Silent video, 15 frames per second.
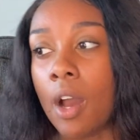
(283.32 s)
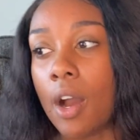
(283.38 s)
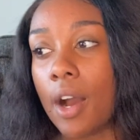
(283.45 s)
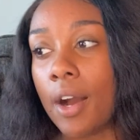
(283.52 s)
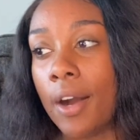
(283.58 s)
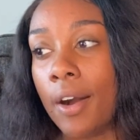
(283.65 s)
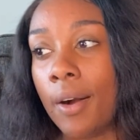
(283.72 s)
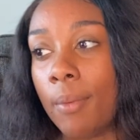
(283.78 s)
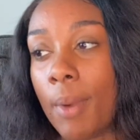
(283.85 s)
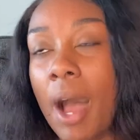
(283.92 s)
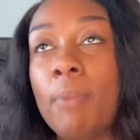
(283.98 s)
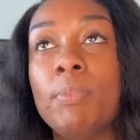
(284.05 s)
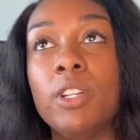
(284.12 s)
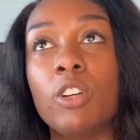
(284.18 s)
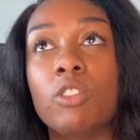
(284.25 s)

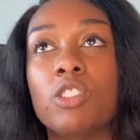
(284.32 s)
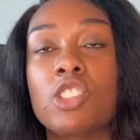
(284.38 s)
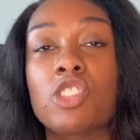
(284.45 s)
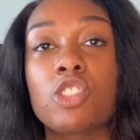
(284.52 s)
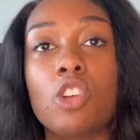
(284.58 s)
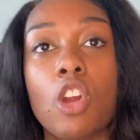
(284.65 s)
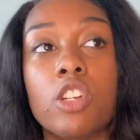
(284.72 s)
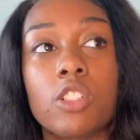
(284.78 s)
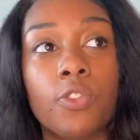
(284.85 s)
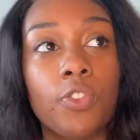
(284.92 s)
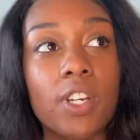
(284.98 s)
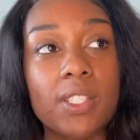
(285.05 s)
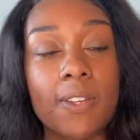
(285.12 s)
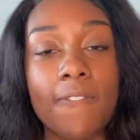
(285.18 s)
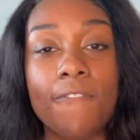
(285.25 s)
I've been on a search
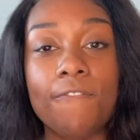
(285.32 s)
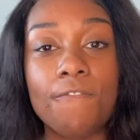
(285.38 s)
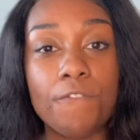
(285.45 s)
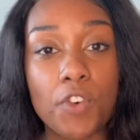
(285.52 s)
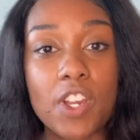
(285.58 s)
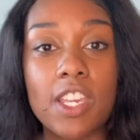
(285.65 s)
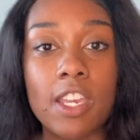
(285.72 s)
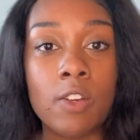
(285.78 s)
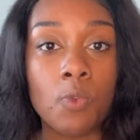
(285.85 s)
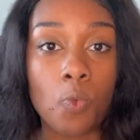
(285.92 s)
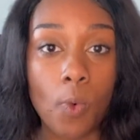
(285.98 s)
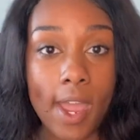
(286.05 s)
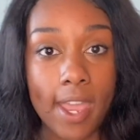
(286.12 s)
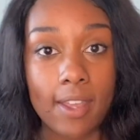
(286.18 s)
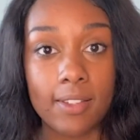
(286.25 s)
for some freaking
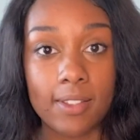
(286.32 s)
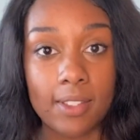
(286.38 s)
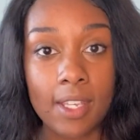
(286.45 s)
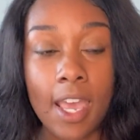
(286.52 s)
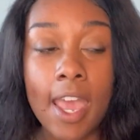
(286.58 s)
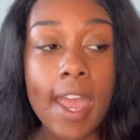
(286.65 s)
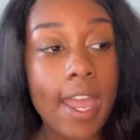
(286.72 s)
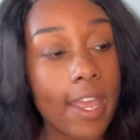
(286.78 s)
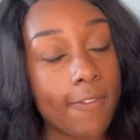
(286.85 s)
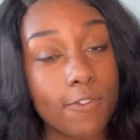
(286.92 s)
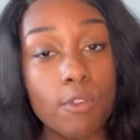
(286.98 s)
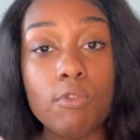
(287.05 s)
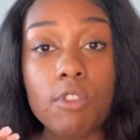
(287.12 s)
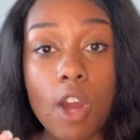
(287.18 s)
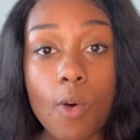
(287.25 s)
weights. If
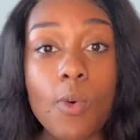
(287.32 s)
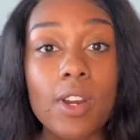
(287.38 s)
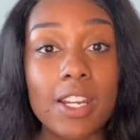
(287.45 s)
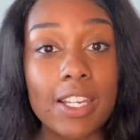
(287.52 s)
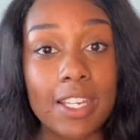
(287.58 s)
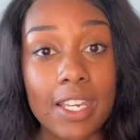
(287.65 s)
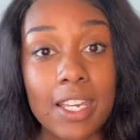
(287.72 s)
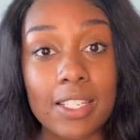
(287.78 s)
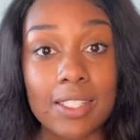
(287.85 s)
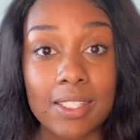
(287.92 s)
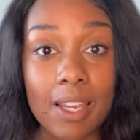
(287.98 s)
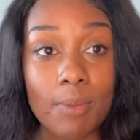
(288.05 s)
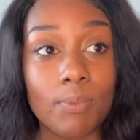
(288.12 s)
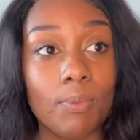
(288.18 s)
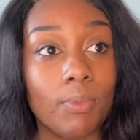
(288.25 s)
you know where to get
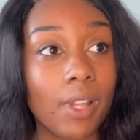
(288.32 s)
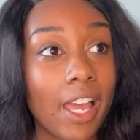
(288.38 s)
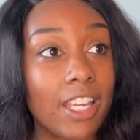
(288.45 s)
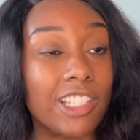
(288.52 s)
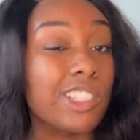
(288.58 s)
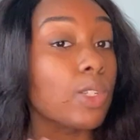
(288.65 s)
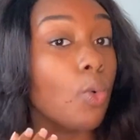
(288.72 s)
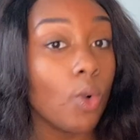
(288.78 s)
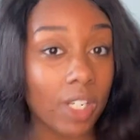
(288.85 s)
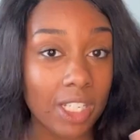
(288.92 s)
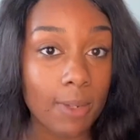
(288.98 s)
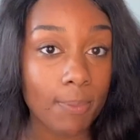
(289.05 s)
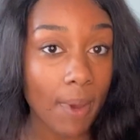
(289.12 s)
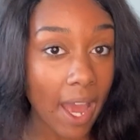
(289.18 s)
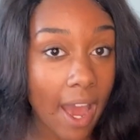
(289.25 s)
some like
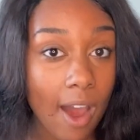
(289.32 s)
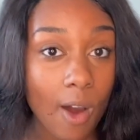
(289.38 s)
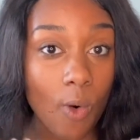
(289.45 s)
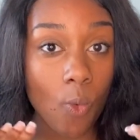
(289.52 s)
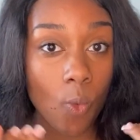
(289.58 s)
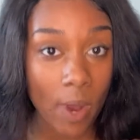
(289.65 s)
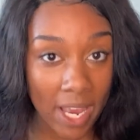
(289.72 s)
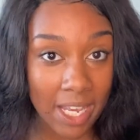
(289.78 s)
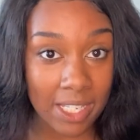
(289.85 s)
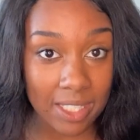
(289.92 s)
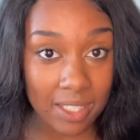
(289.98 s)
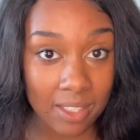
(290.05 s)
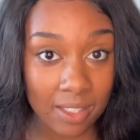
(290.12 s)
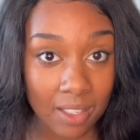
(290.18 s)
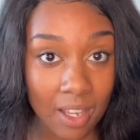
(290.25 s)
20 pound
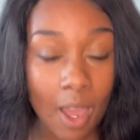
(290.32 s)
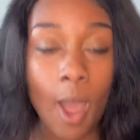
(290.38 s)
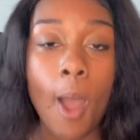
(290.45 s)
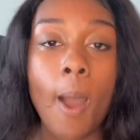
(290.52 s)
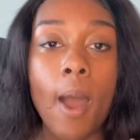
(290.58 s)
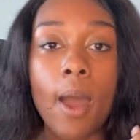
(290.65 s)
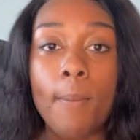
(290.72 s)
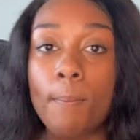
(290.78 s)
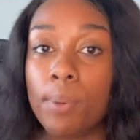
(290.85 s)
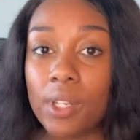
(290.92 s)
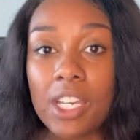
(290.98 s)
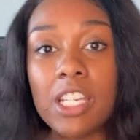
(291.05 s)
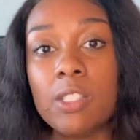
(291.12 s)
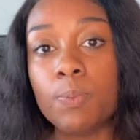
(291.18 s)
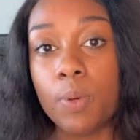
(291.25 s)
weights,
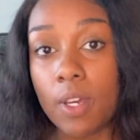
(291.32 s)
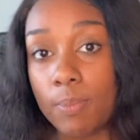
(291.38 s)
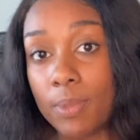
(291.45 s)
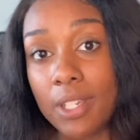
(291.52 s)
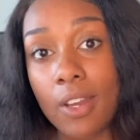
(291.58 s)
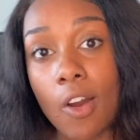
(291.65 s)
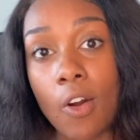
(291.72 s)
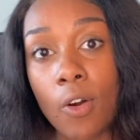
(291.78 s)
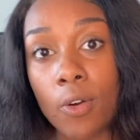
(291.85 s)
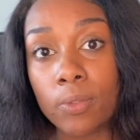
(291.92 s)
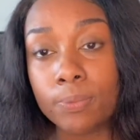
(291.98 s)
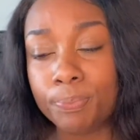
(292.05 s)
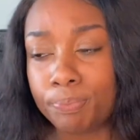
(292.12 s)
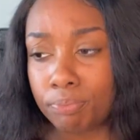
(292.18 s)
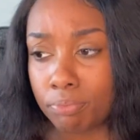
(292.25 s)
please put me
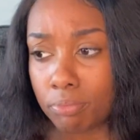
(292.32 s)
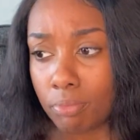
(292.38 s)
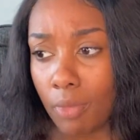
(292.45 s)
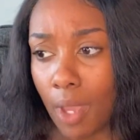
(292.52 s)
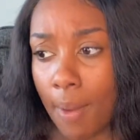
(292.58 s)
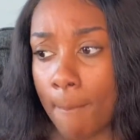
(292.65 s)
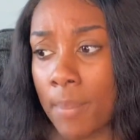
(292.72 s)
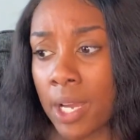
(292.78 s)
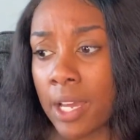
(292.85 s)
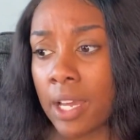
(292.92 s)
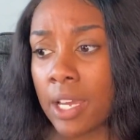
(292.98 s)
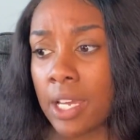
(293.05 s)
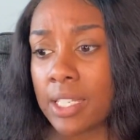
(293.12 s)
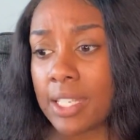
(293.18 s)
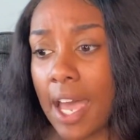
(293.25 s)
on,
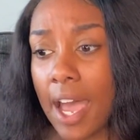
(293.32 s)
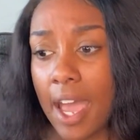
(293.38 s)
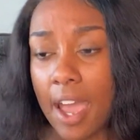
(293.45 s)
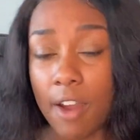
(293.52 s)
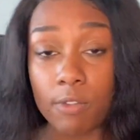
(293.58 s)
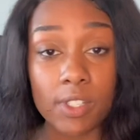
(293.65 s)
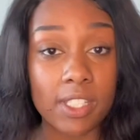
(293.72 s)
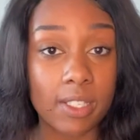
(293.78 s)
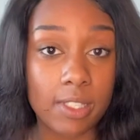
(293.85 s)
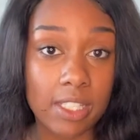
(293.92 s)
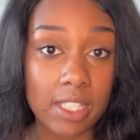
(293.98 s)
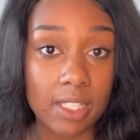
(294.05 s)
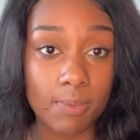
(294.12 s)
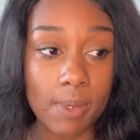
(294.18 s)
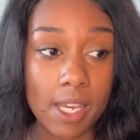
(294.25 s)
because I have
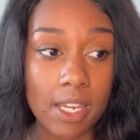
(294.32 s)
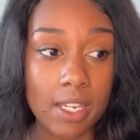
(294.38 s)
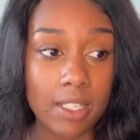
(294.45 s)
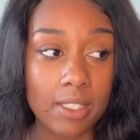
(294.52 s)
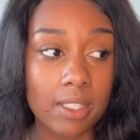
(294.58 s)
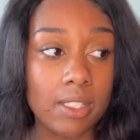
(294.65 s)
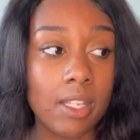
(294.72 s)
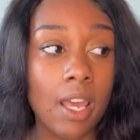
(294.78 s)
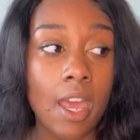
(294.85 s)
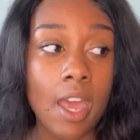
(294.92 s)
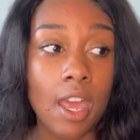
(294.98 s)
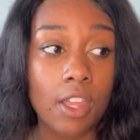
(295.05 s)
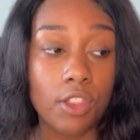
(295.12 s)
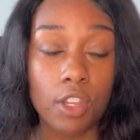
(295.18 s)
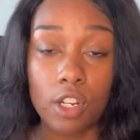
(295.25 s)
resistance bands.
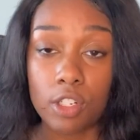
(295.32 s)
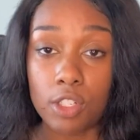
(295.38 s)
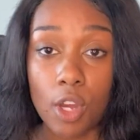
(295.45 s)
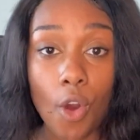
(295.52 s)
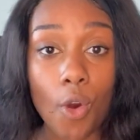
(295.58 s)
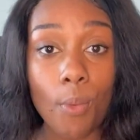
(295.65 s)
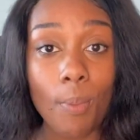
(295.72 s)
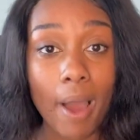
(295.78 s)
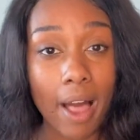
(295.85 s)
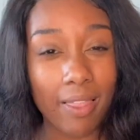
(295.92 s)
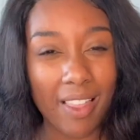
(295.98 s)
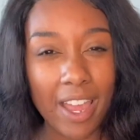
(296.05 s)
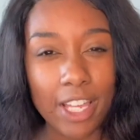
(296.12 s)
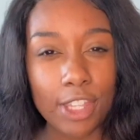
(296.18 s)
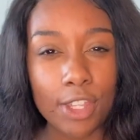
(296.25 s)
They're dope. I
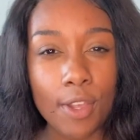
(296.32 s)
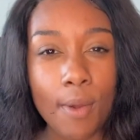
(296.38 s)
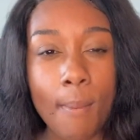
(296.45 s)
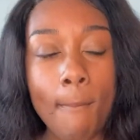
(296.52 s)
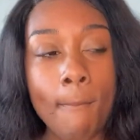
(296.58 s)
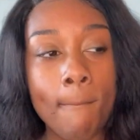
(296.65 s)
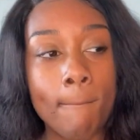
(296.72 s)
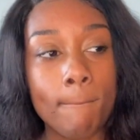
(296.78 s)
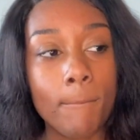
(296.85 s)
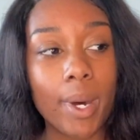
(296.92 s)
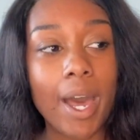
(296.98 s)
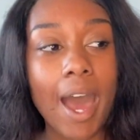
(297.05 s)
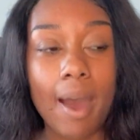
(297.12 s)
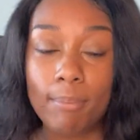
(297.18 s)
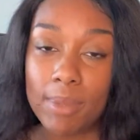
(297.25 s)
like them,
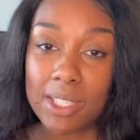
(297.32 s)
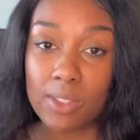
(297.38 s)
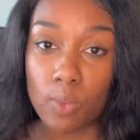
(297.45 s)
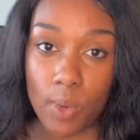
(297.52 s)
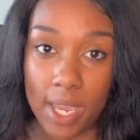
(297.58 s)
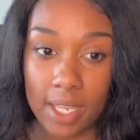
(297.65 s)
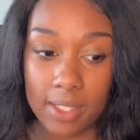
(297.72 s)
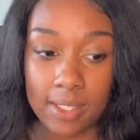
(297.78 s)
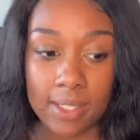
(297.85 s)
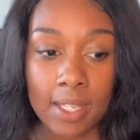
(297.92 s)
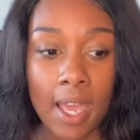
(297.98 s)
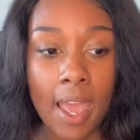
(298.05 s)
but I miss weights.